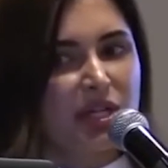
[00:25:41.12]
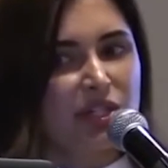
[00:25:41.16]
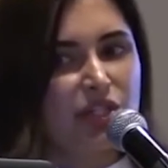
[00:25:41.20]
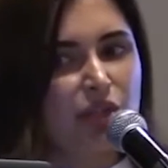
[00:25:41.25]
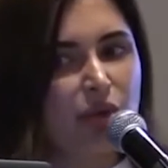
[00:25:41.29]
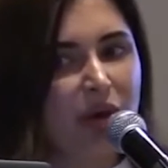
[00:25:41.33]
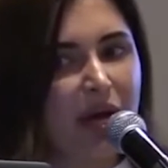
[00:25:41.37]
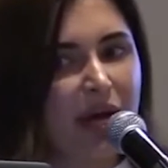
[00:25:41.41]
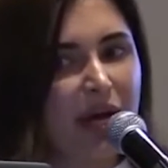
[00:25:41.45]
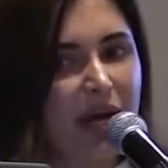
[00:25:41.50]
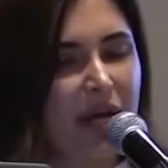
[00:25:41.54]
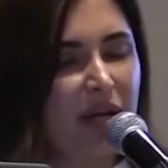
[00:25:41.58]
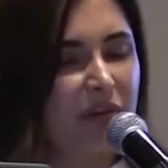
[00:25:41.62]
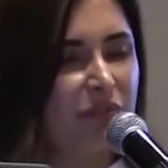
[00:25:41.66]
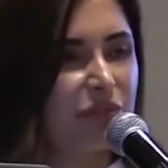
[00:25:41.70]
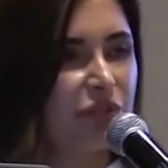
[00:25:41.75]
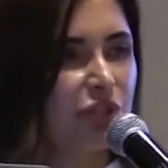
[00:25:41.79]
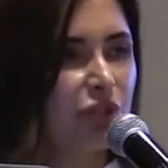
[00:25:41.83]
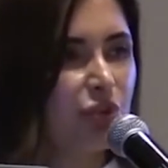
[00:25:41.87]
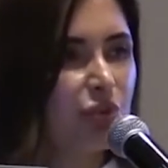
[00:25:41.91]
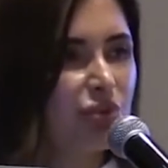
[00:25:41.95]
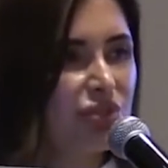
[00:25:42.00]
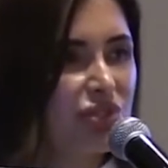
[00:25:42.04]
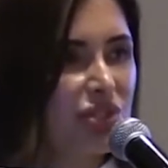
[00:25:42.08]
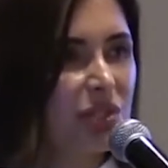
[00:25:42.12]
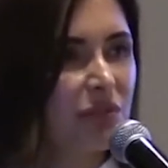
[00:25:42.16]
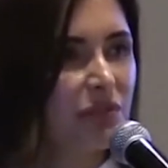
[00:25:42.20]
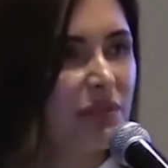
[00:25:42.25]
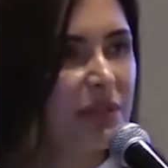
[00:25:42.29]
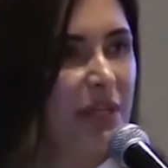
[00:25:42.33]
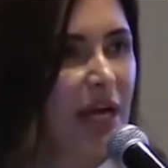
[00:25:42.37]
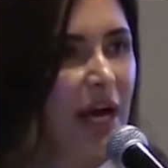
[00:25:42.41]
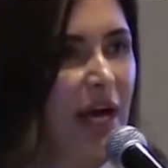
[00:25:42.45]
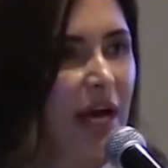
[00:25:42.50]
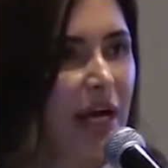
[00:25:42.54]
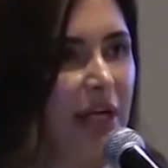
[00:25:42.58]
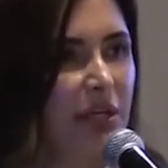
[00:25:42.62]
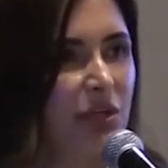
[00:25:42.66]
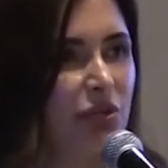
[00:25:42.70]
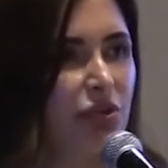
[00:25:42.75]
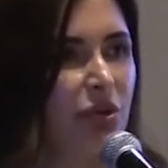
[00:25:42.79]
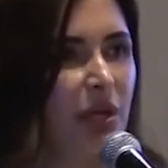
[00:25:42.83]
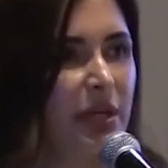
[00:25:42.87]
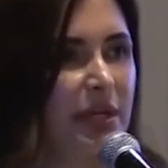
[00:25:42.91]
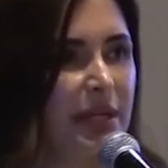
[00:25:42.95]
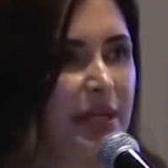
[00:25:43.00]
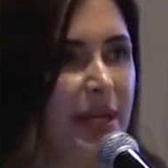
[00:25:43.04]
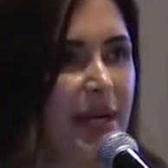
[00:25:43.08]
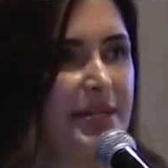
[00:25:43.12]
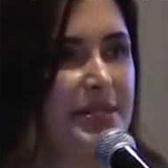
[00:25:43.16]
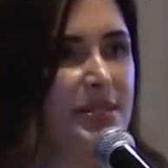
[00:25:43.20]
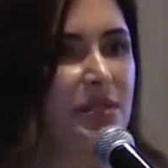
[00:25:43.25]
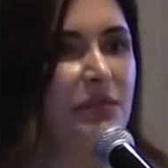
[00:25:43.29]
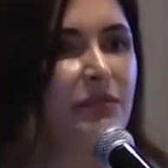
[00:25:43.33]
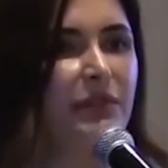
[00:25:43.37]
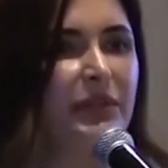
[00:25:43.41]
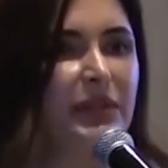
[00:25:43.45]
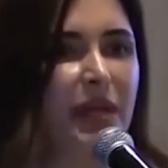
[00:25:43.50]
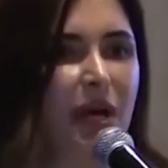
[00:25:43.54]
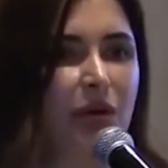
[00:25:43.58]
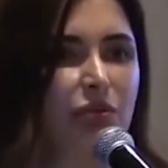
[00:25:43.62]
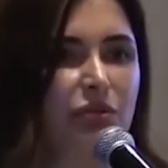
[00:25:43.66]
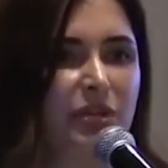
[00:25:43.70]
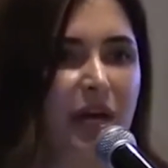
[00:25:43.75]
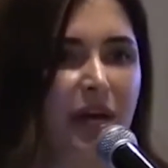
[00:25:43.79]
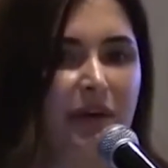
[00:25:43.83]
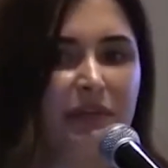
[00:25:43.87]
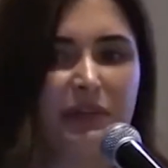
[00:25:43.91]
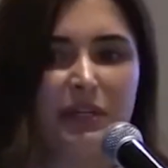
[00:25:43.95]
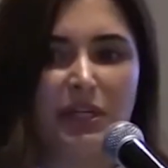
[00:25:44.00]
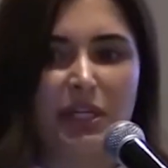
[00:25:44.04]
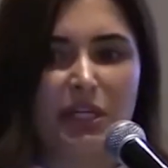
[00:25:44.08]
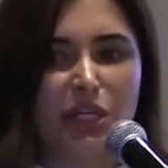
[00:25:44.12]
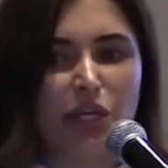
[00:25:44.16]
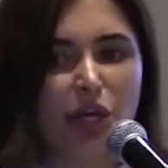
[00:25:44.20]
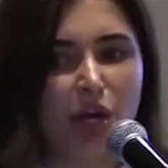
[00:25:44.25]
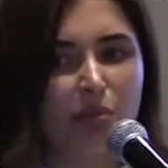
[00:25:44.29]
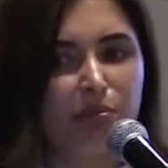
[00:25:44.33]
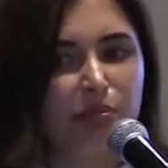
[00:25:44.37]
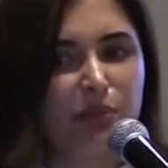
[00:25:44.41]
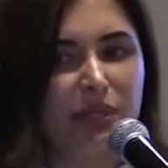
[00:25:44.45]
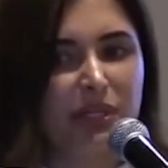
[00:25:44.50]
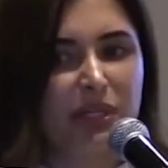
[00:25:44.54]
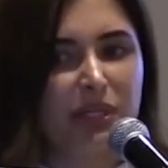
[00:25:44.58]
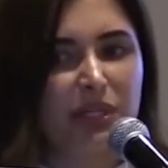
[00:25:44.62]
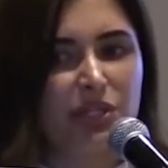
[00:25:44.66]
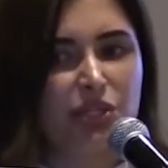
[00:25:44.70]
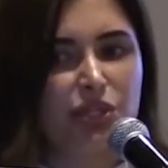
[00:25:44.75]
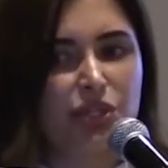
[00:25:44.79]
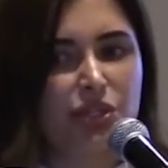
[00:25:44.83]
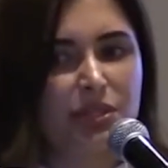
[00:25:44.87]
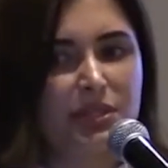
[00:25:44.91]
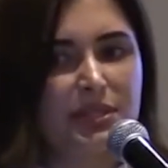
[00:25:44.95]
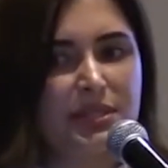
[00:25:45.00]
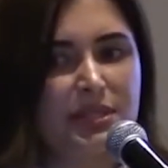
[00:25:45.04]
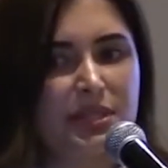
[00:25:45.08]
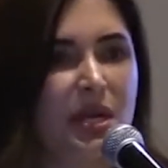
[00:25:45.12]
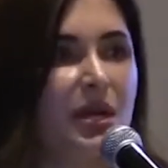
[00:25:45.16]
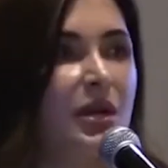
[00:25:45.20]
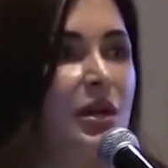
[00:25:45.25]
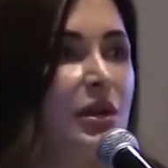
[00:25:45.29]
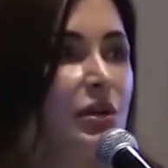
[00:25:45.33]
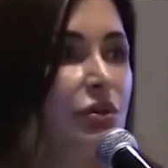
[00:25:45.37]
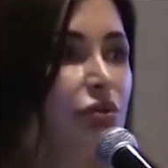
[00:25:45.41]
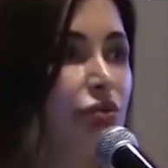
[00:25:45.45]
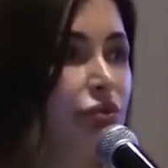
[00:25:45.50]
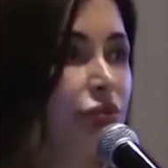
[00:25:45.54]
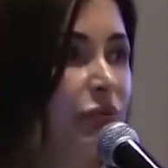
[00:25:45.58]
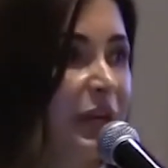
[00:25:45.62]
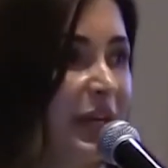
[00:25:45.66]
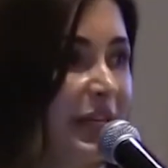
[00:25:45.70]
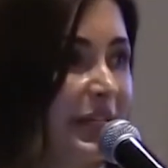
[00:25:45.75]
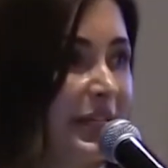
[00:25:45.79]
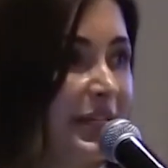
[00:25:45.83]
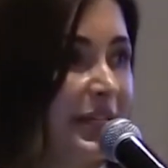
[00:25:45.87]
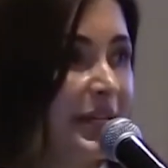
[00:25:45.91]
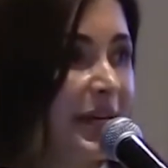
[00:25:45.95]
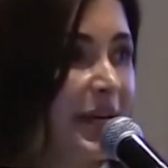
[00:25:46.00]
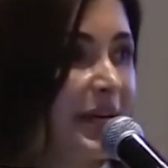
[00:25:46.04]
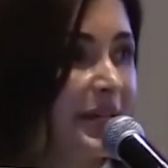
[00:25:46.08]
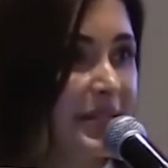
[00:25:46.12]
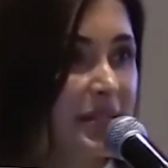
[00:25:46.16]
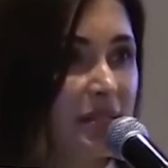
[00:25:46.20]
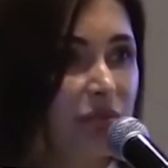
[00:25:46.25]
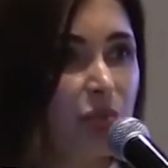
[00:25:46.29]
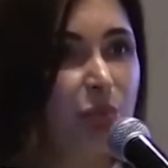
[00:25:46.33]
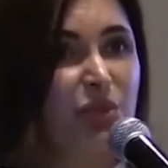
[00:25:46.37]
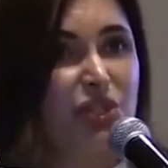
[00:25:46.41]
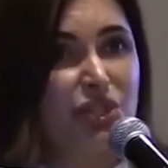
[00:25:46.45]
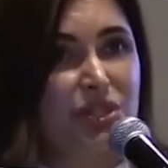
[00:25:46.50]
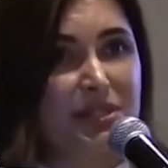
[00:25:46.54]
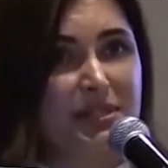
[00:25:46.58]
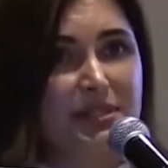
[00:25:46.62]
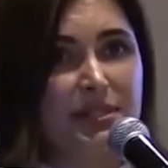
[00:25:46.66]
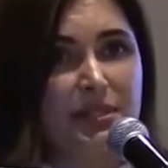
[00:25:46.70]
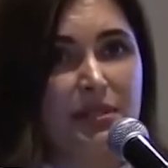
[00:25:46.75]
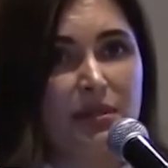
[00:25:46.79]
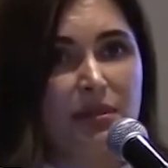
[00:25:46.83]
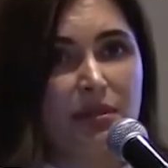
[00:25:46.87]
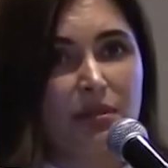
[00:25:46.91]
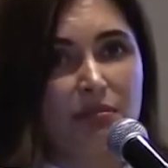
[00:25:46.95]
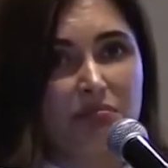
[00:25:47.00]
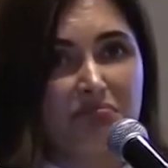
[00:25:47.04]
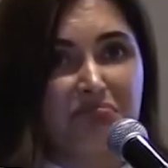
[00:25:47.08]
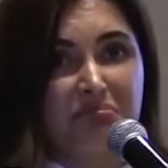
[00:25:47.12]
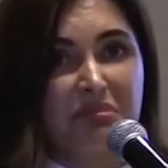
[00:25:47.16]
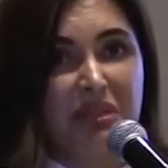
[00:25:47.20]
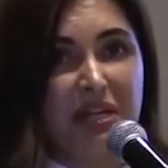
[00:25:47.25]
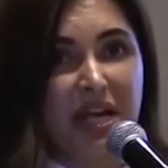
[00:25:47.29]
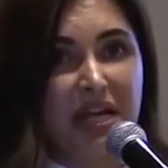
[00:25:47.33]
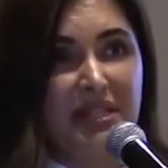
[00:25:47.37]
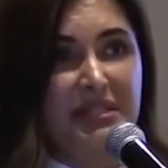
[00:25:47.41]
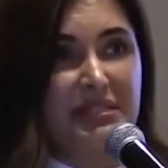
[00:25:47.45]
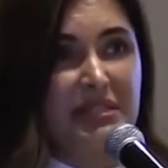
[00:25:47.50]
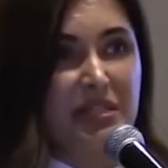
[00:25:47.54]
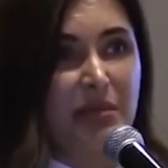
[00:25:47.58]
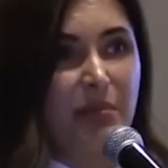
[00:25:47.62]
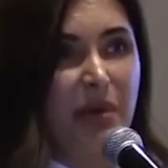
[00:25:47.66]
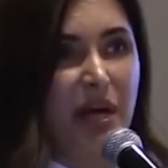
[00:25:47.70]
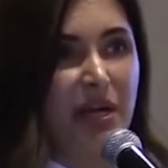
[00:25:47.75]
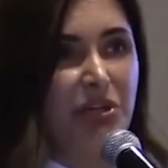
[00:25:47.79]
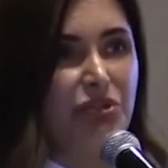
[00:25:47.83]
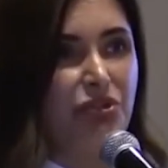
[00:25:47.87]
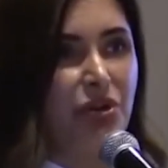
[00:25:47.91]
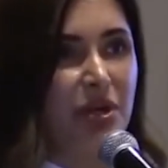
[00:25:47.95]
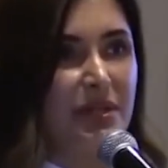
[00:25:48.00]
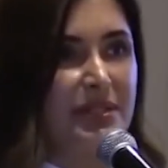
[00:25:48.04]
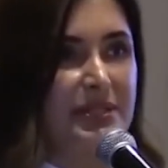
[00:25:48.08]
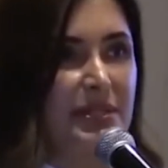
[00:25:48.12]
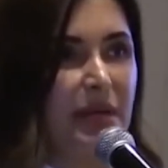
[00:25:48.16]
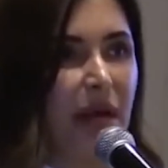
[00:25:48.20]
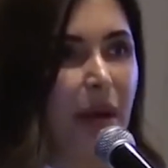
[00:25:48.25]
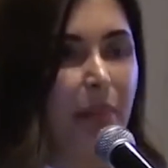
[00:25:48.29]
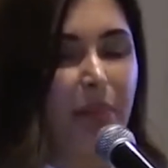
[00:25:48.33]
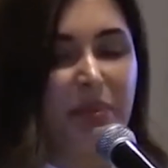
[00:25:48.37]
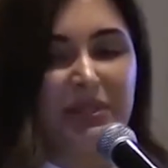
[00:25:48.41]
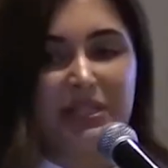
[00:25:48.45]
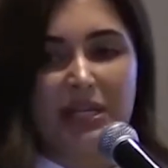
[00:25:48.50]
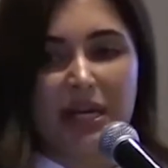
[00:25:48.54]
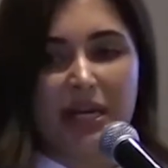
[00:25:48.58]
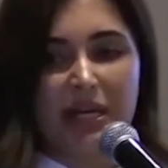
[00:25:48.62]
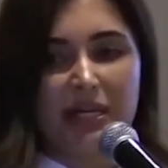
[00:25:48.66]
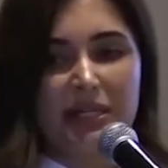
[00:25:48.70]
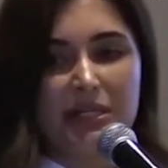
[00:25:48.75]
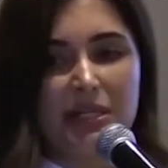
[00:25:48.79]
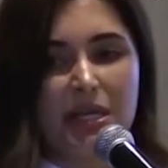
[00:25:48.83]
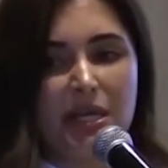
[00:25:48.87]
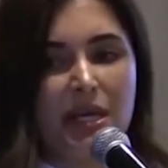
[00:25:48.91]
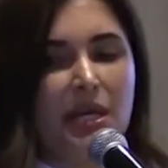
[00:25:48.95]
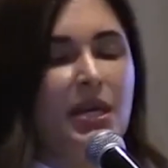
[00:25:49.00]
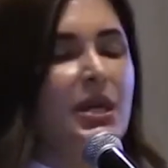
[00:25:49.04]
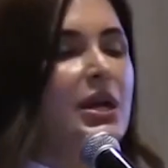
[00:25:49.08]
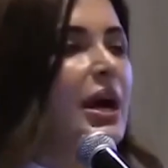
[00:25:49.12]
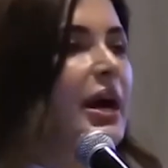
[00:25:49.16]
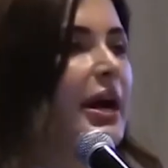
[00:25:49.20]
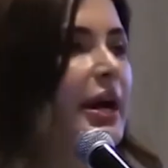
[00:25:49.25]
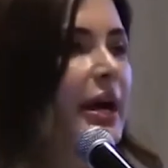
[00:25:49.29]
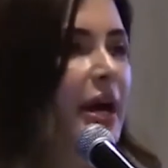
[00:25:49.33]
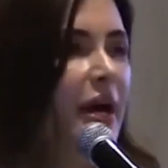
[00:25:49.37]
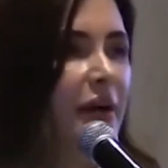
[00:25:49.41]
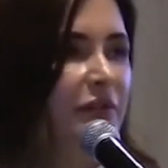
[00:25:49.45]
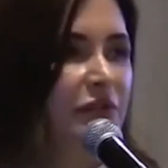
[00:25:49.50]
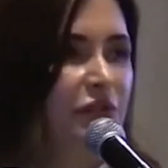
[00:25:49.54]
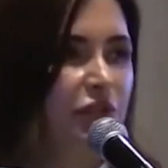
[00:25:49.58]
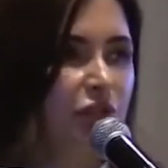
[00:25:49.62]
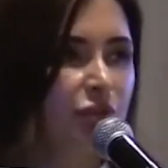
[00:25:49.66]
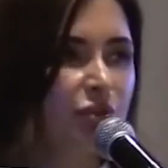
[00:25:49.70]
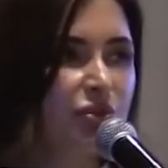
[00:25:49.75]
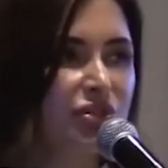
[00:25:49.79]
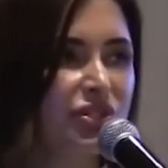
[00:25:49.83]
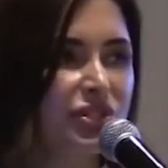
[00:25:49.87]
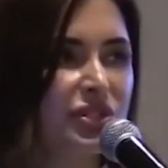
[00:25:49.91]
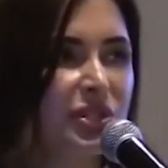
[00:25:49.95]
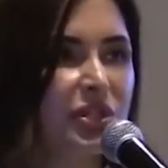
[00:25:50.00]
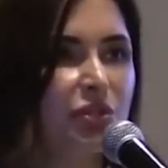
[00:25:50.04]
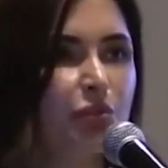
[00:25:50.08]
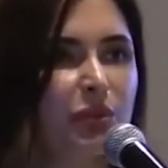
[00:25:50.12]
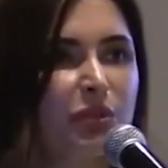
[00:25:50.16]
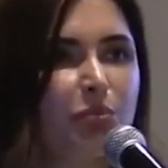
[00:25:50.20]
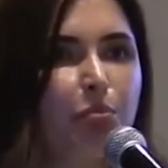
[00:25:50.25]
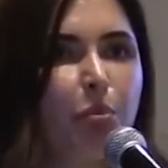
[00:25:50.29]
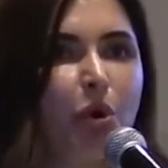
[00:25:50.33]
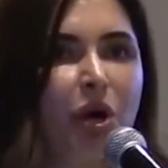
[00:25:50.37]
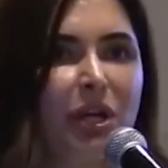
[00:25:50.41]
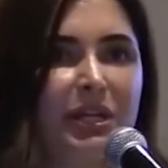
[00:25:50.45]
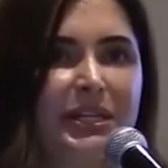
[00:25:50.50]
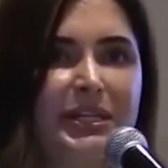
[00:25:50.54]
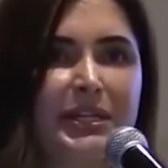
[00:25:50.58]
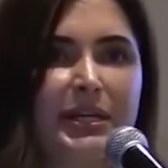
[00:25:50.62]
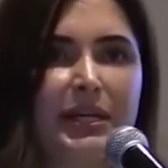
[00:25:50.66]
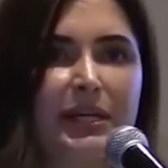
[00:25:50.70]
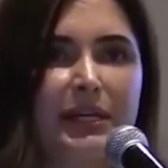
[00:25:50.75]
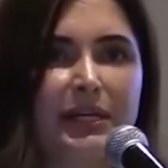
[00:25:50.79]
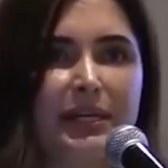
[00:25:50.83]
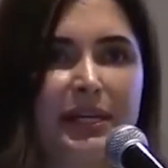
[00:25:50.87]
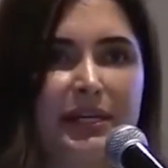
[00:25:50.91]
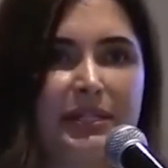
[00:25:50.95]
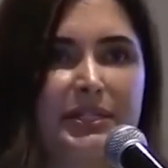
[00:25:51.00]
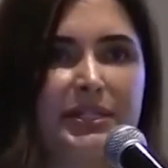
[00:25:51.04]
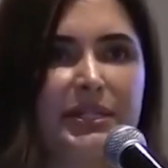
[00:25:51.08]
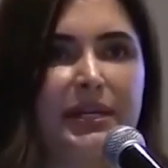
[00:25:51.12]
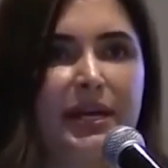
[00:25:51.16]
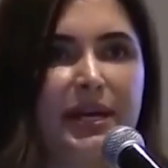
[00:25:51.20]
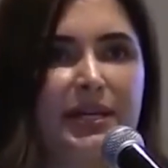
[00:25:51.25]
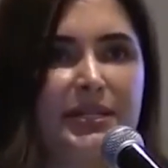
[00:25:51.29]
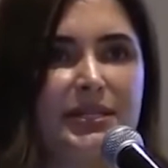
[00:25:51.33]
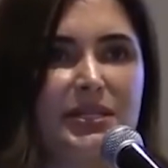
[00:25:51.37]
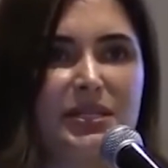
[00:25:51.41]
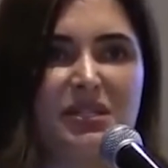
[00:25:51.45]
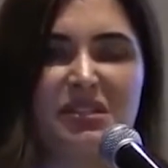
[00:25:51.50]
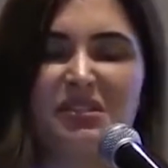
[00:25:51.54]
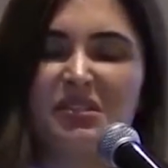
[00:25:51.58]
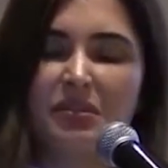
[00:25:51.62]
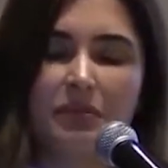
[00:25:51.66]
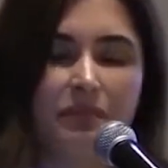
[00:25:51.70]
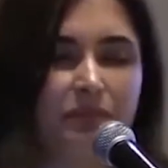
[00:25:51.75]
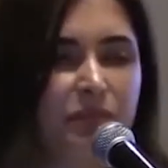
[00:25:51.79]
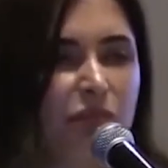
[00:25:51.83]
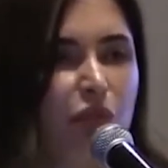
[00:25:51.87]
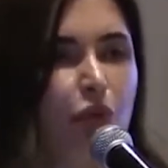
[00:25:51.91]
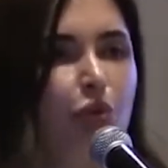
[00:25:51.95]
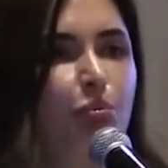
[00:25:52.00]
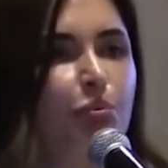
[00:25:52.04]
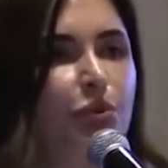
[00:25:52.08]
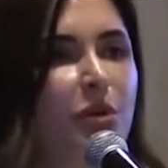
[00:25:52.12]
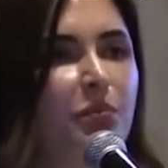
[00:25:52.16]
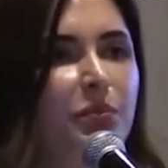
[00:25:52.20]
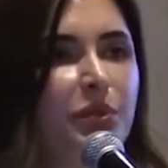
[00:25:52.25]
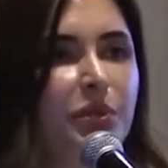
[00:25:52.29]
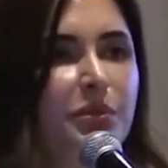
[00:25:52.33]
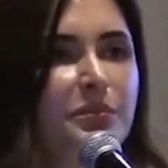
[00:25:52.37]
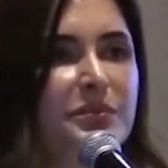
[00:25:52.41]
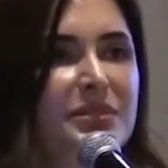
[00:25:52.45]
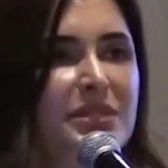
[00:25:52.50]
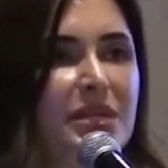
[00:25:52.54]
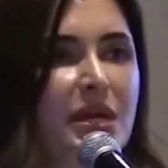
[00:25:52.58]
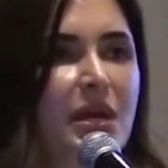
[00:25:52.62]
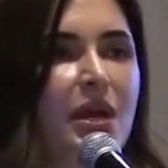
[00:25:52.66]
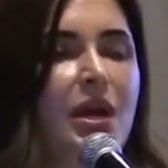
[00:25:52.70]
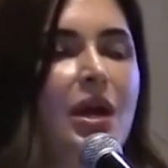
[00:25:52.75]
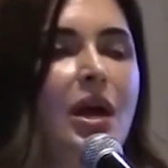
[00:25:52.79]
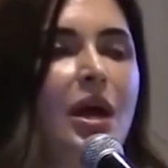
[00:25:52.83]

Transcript: So I have used it with hyaluronic acid without having any complications. Radias, which is the calcium hydroxyapatite. I have used it with polylactic acid, no problems.